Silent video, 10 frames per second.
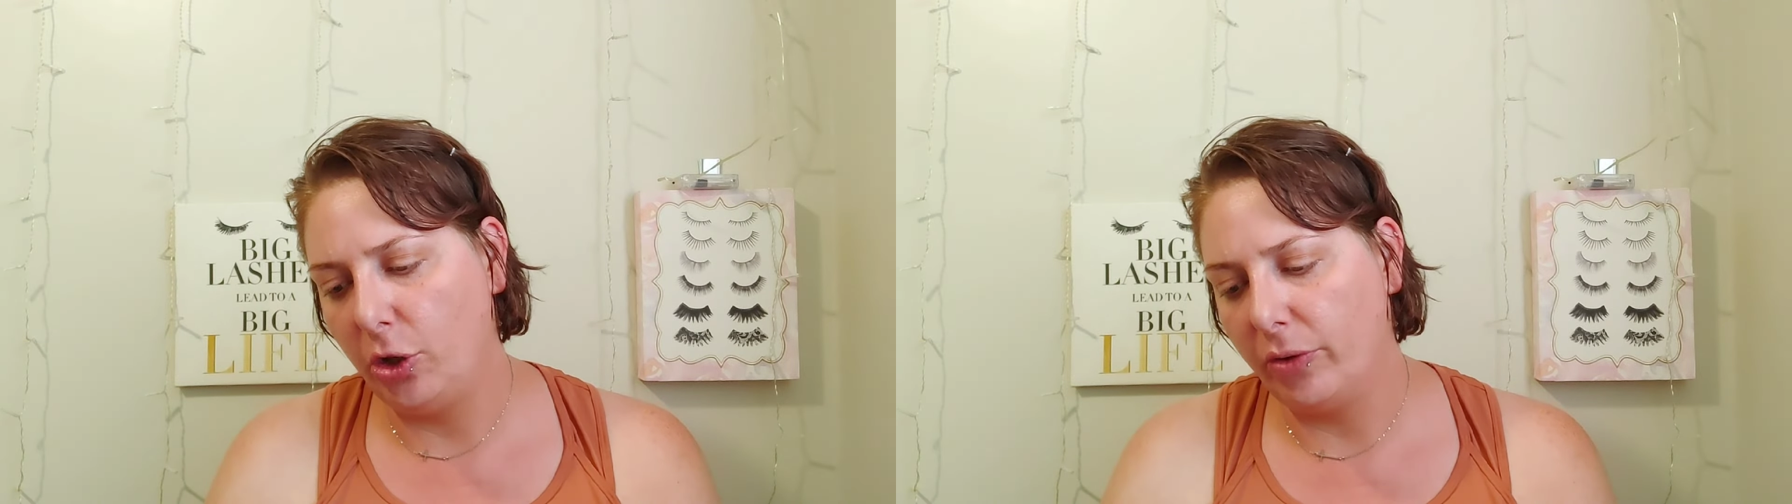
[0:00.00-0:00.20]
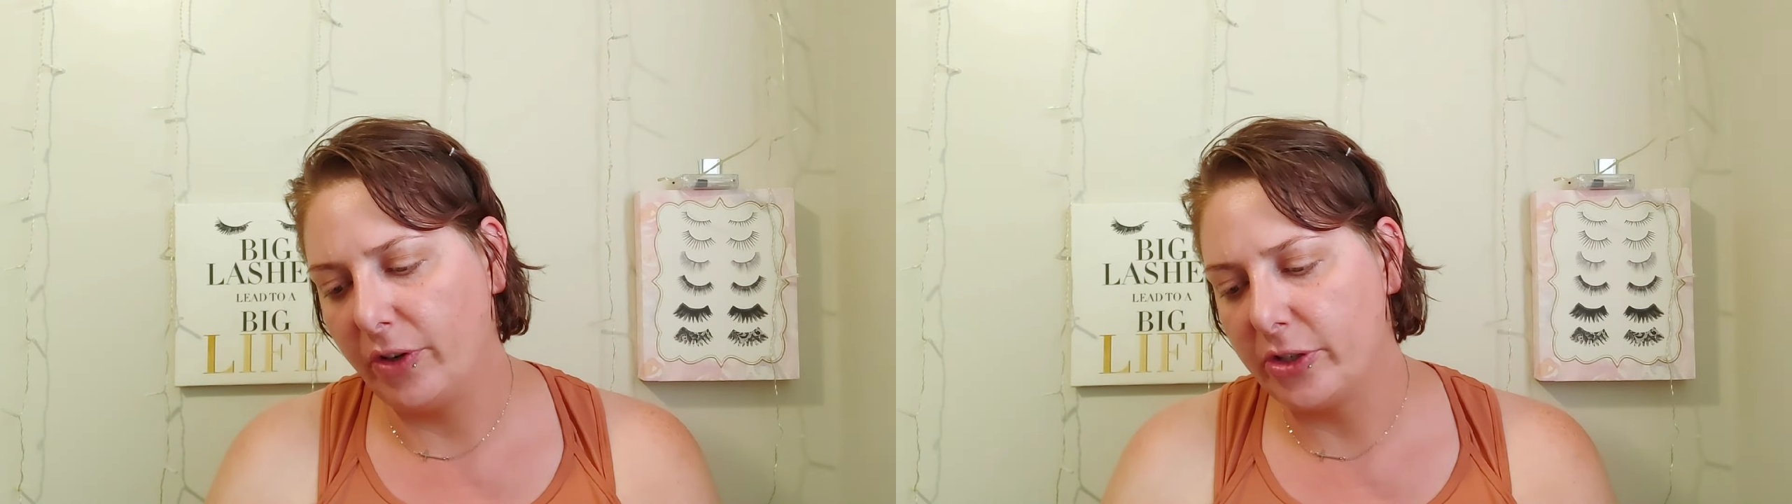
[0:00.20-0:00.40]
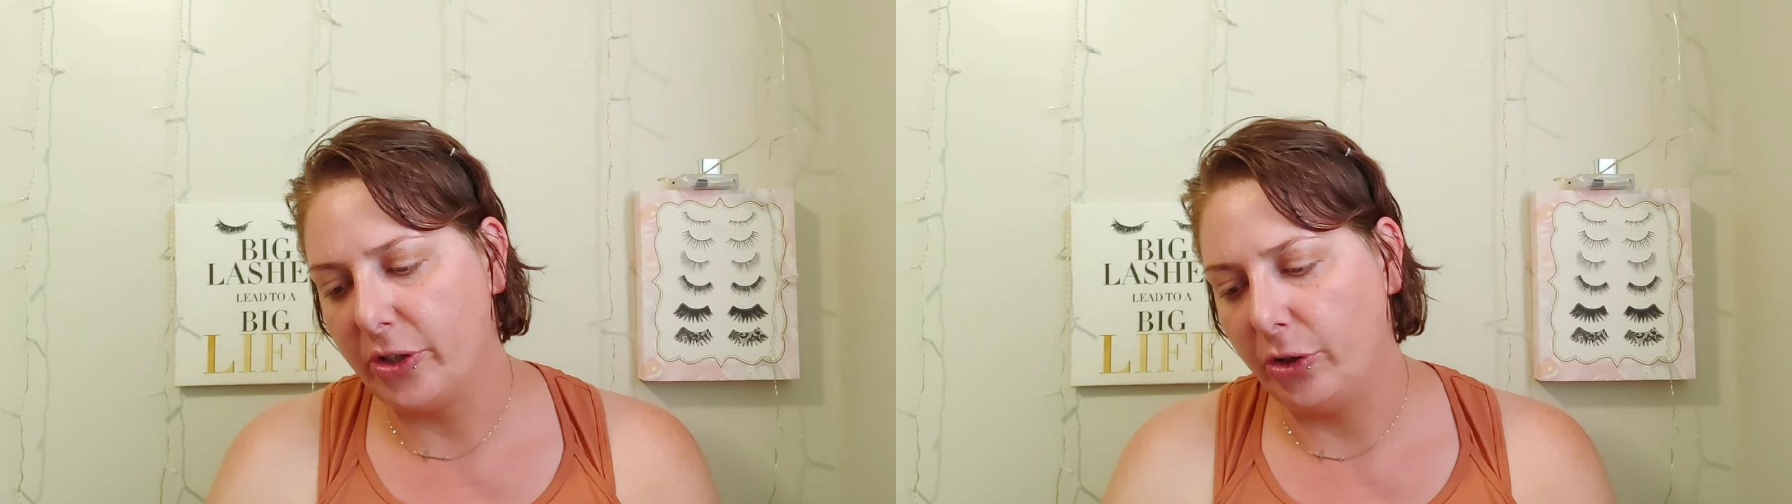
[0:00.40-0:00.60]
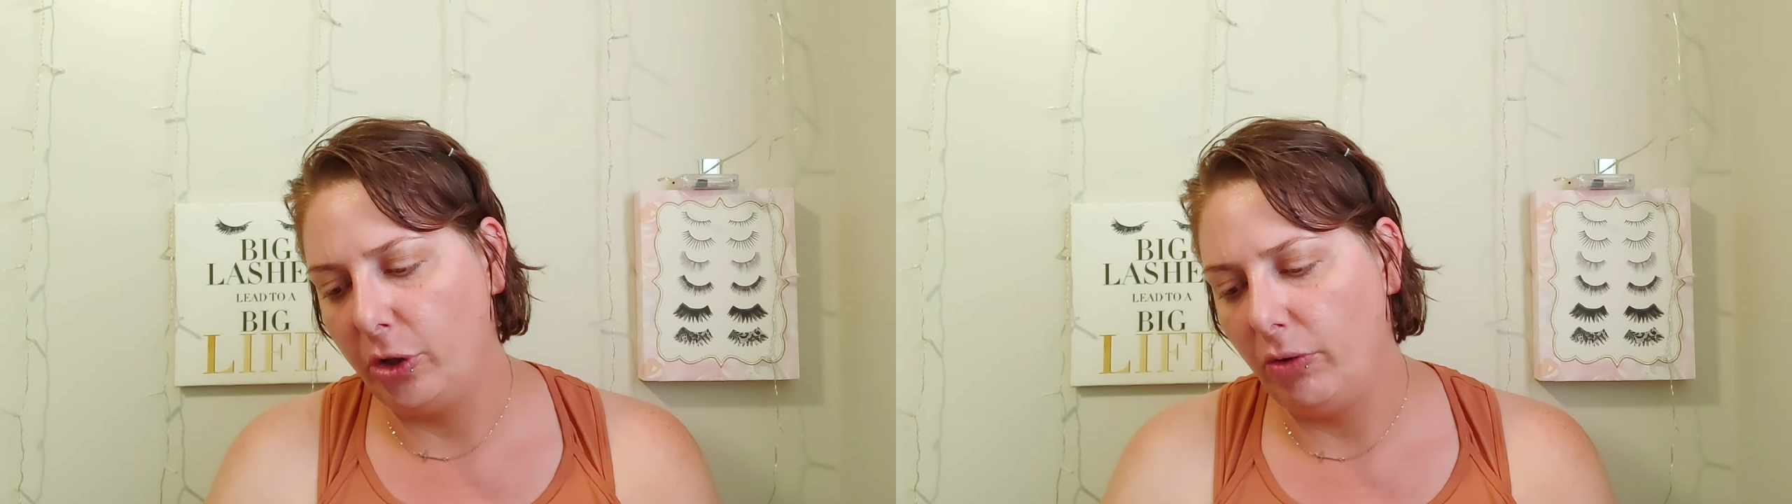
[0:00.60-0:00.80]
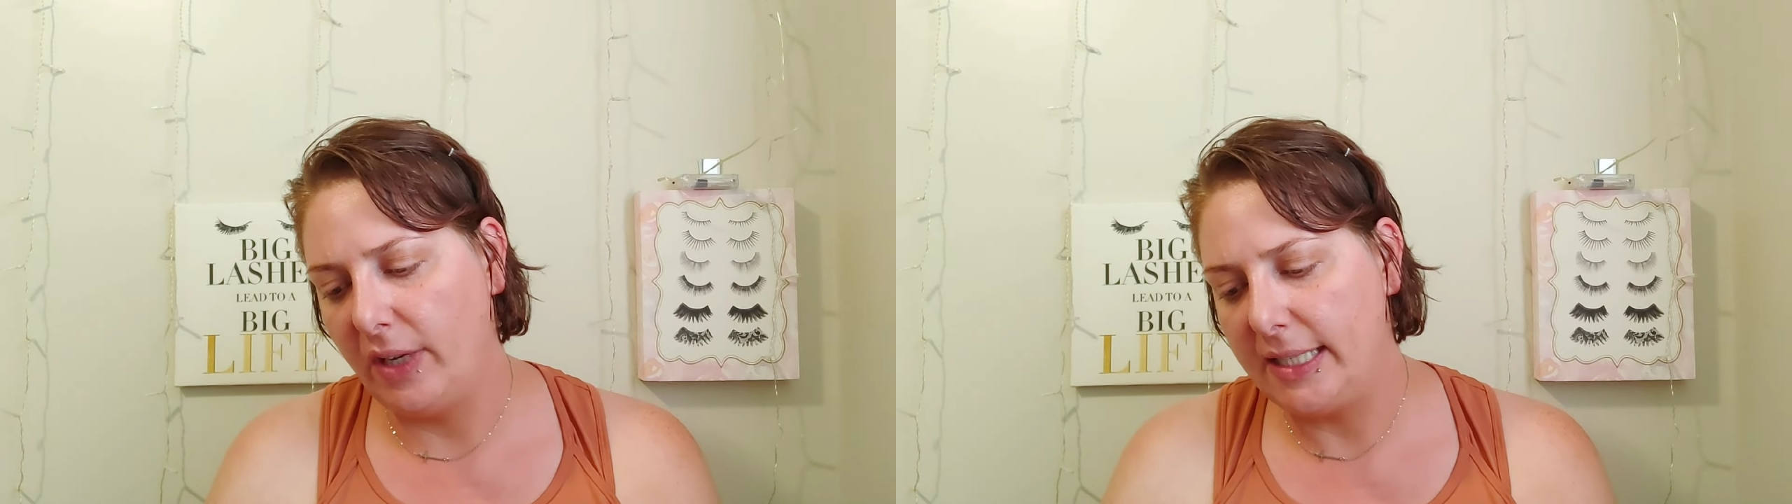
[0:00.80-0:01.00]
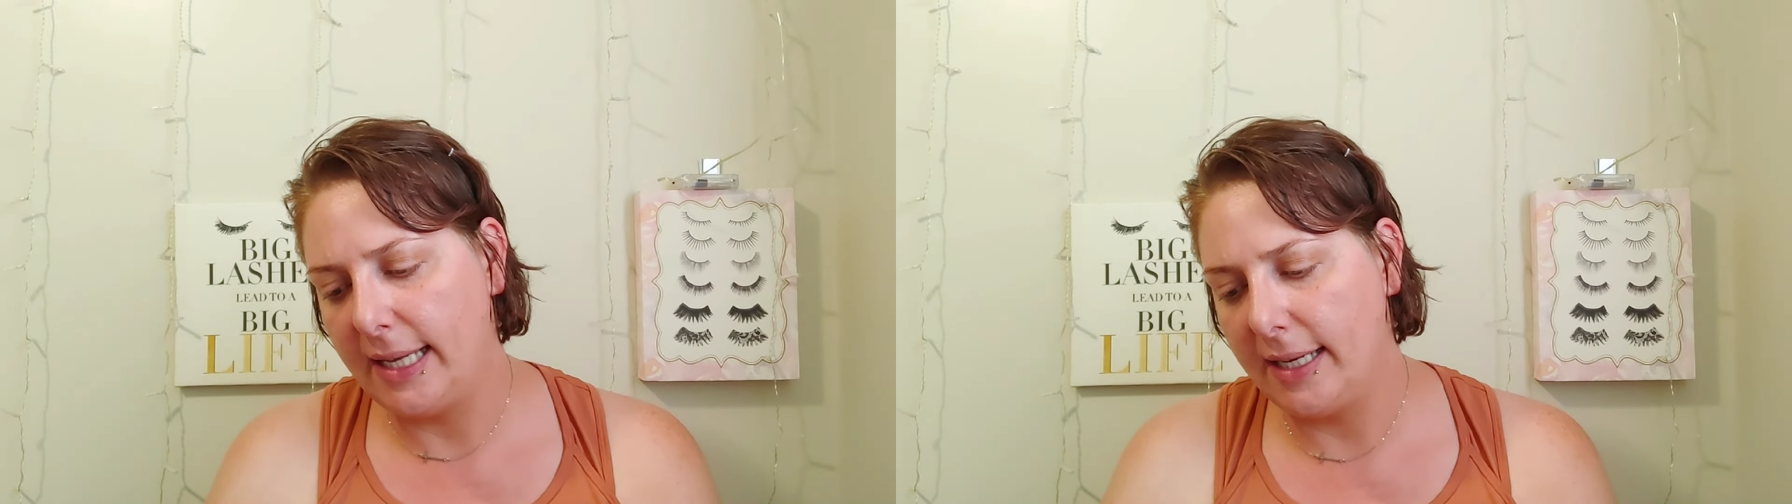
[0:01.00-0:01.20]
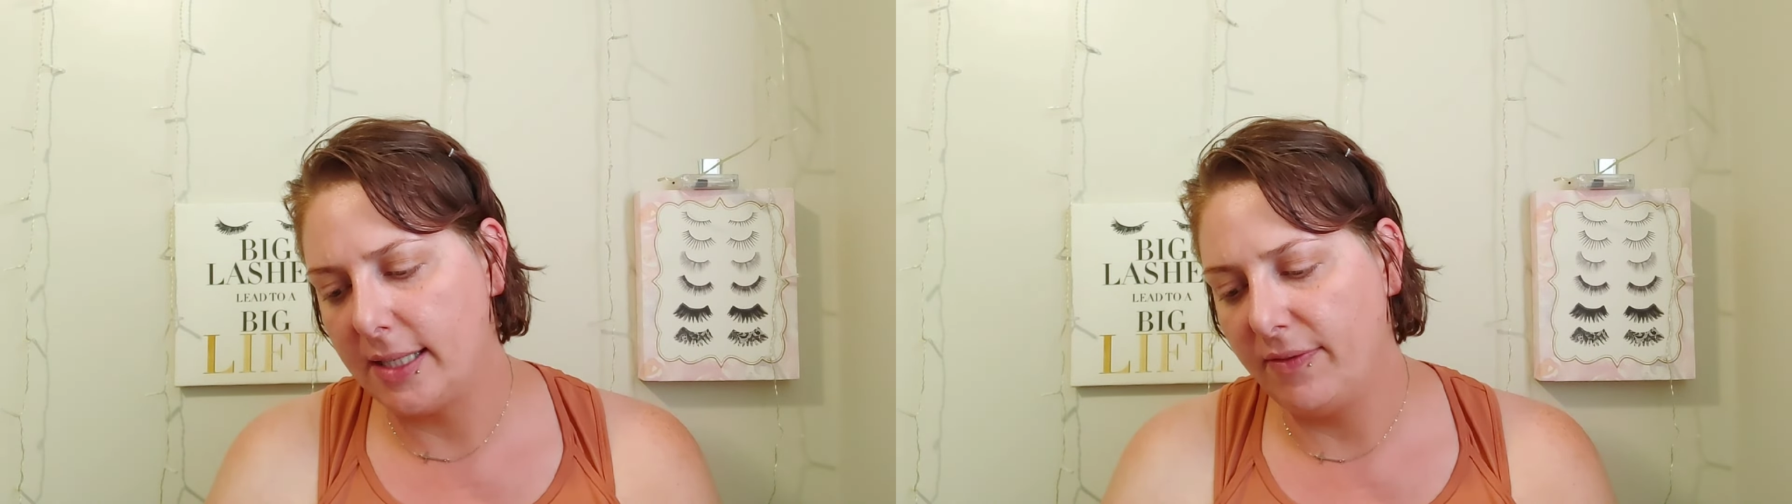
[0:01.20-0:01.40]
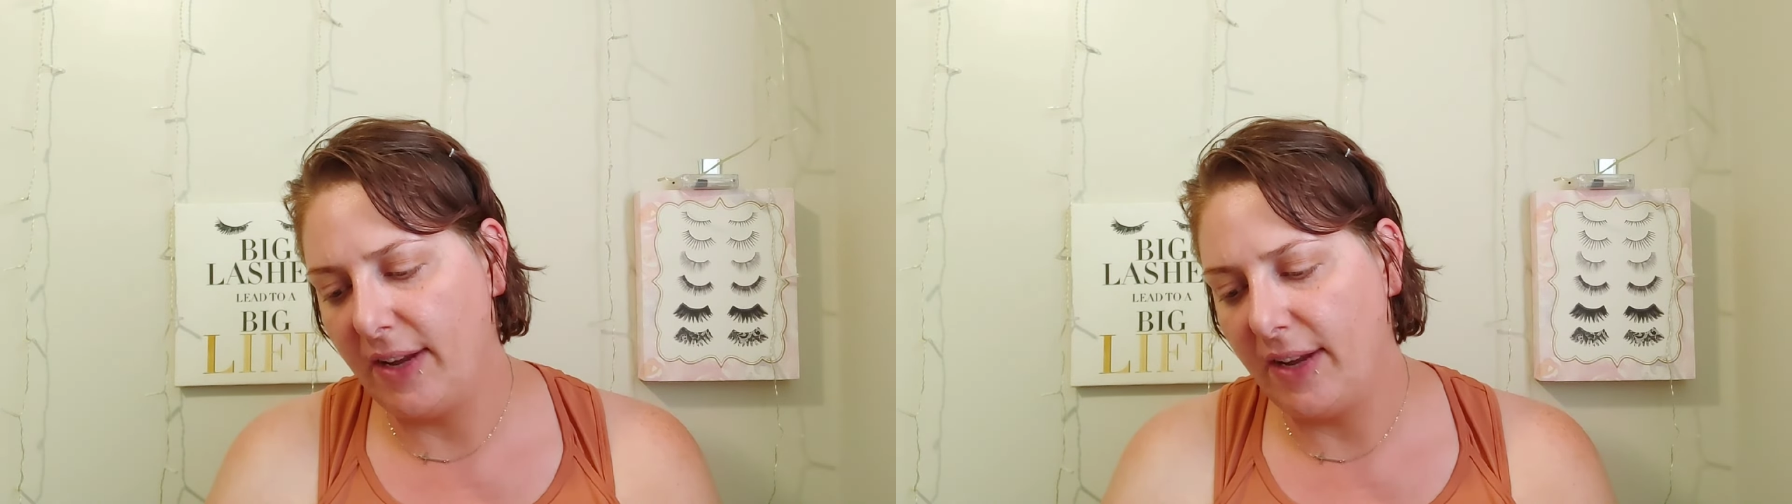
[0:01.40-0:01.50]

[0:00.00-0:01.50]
Universal UV Tint